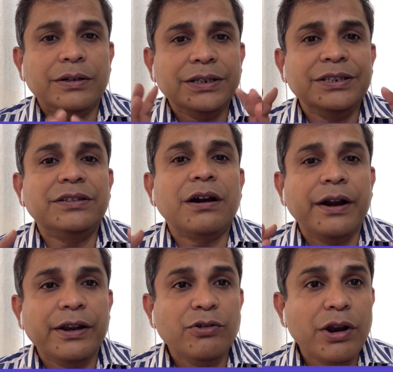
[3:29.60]
it's a
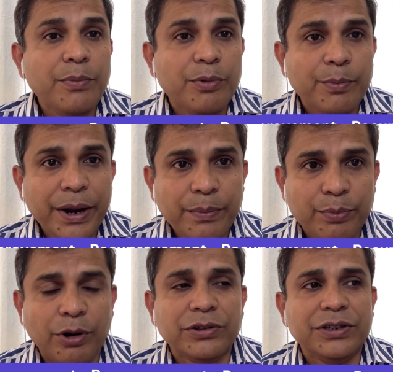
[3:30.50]
continual improvement
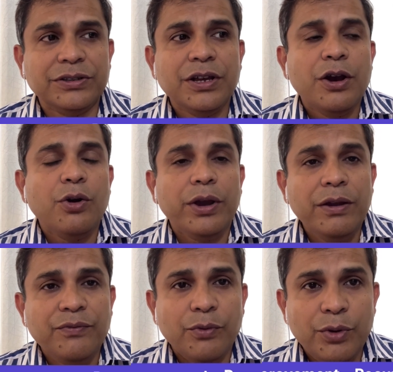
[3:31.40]
process. If
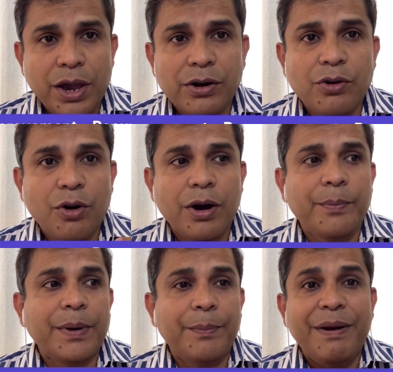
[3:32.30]
we are not
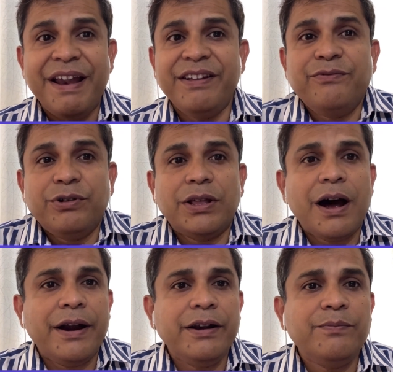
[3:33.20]
planning for the
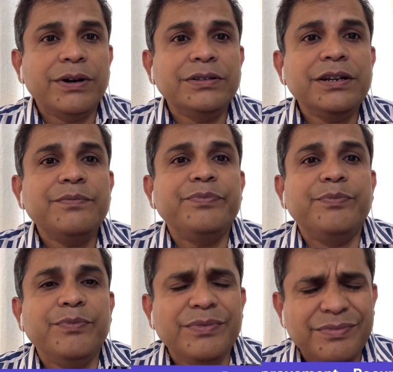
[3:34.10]
100%,
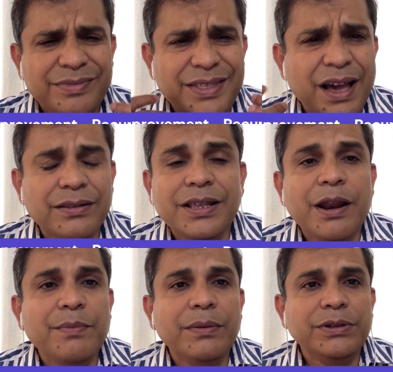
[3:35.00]
there
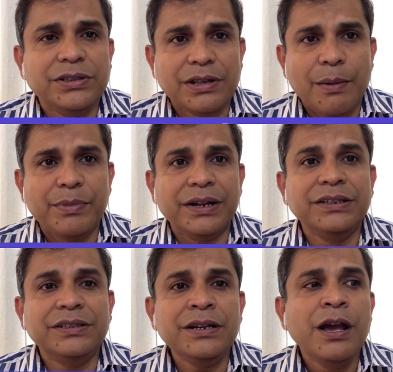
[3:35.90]
may be some
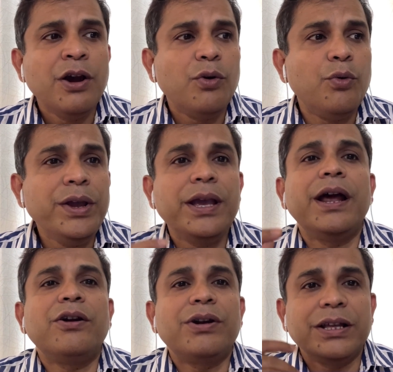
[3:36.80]
reason we
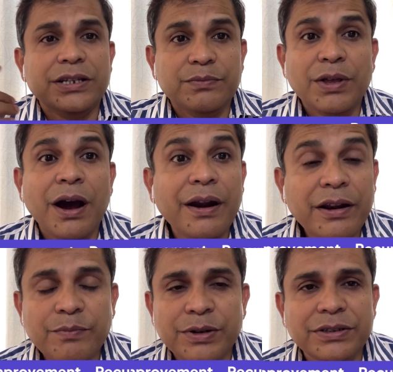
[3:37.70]
cannot achieve the
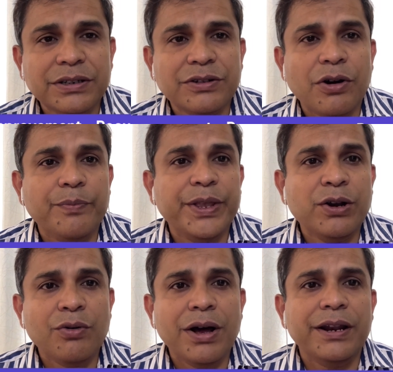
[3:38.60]
100% of the
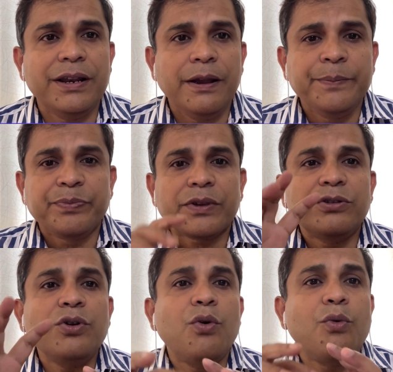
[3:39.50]
quality.
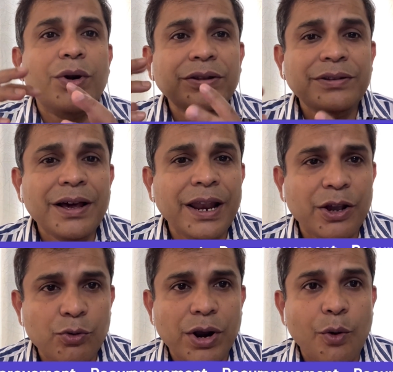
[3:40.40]
So what is the
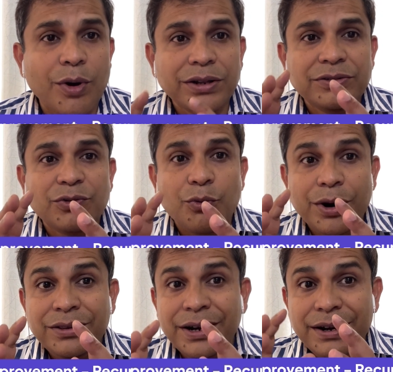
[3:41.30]
lacuna? What is
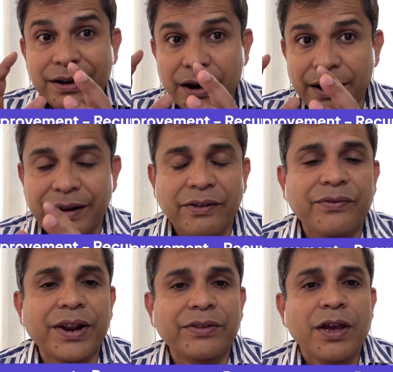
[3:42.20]
the
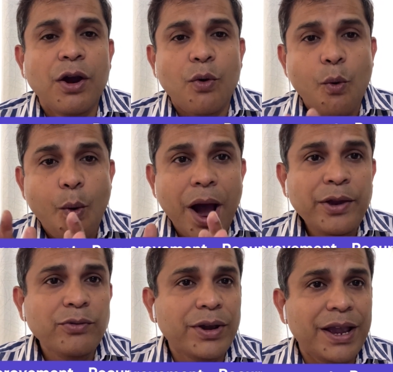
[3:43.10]
difference? Why
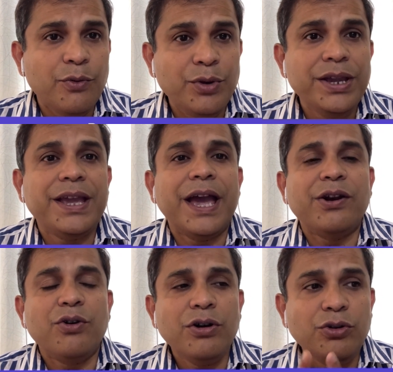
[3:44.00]
we
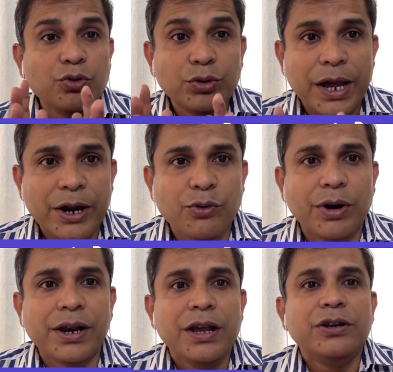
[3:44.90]
cannot do that
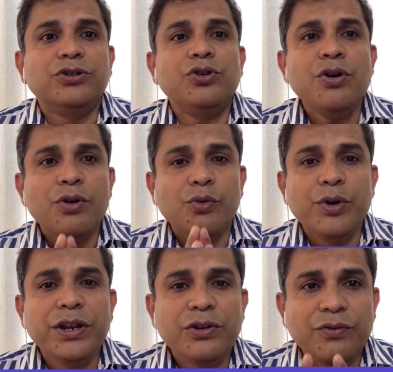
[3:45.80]
one? So we
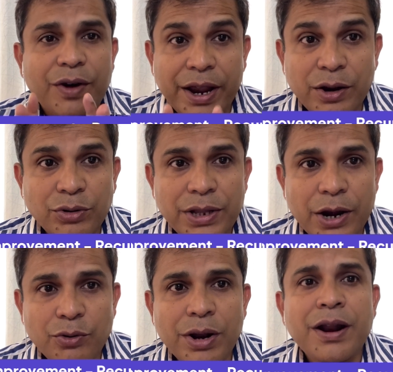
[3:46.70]
need to find out that
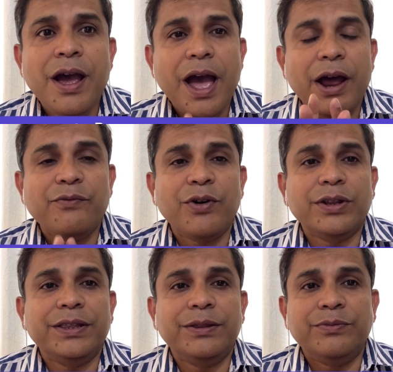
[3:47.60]
one, and for
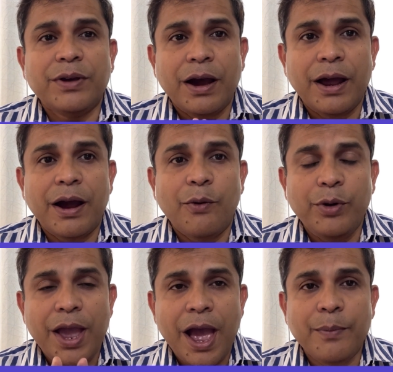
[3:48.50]
we
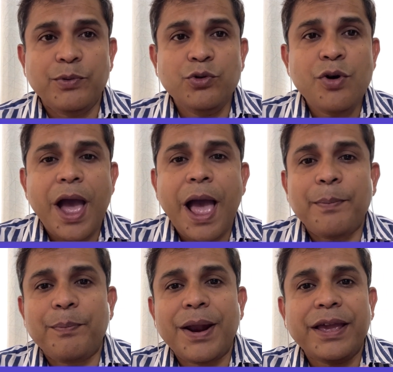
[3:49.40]
have to
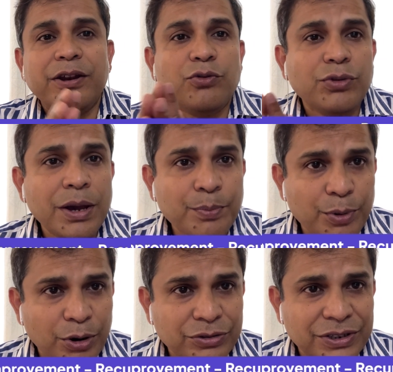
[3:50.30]
apply into the
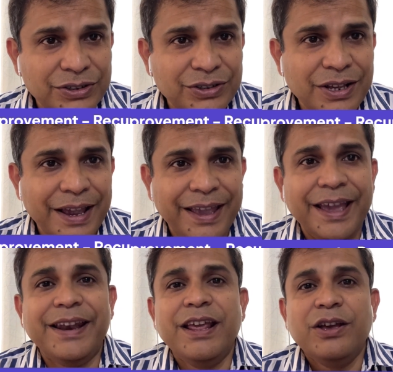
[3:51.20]
process
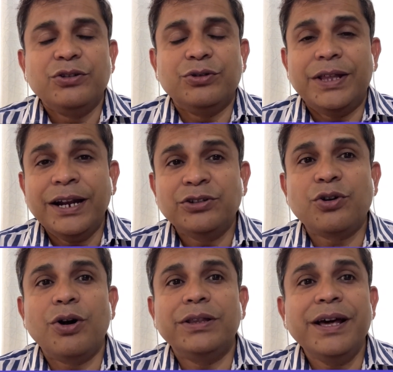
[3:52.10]
again. So that's
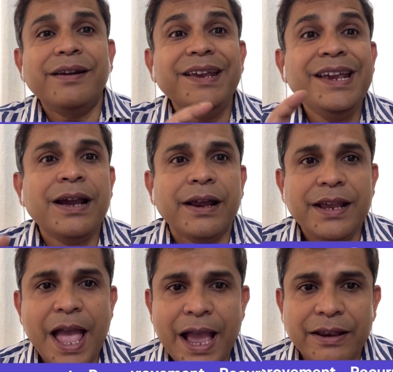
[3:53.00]
called the recurring
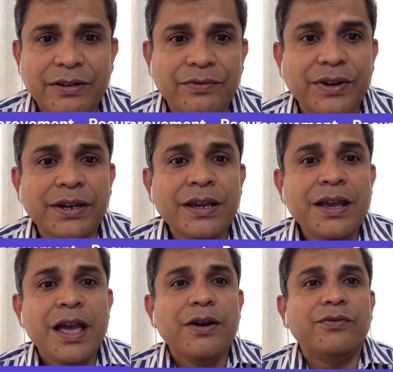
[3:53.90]
activity.
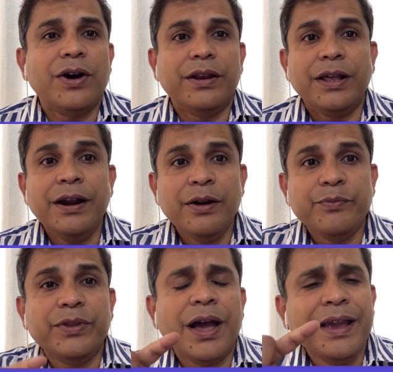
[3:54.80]
And then
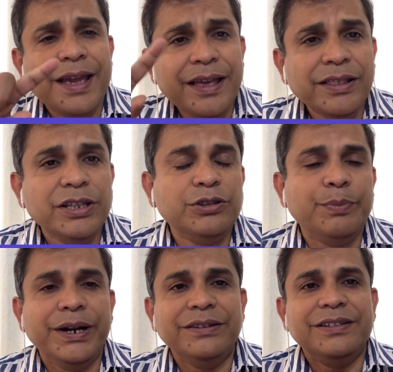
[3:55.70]
again this
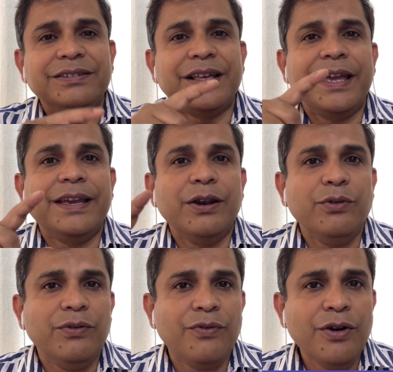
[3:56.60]
PDCA cycle
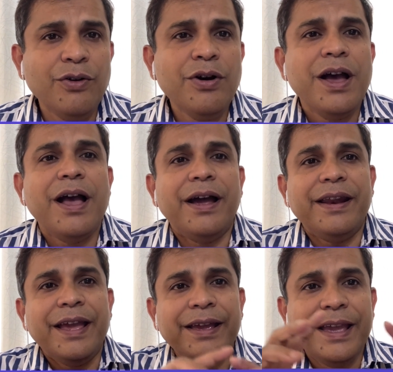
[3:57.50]
will follow, and
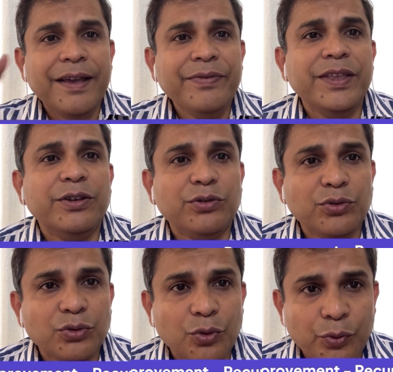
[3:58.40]
again this
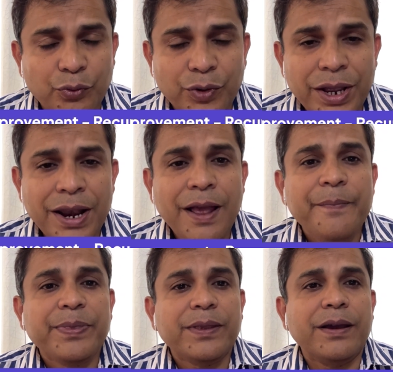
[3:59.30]
will
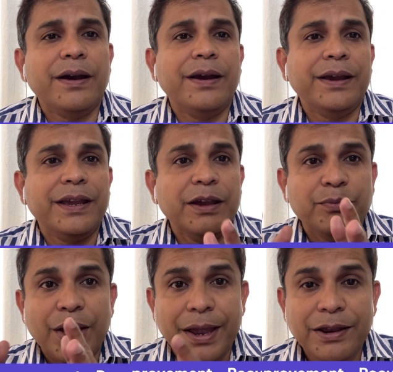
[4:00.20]
give
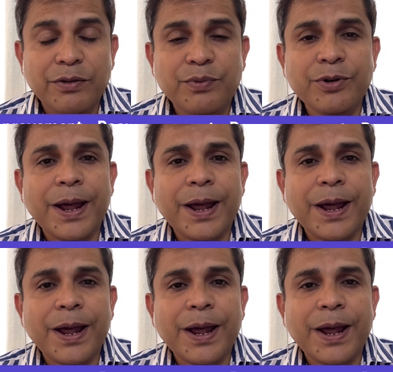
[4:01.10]
the input,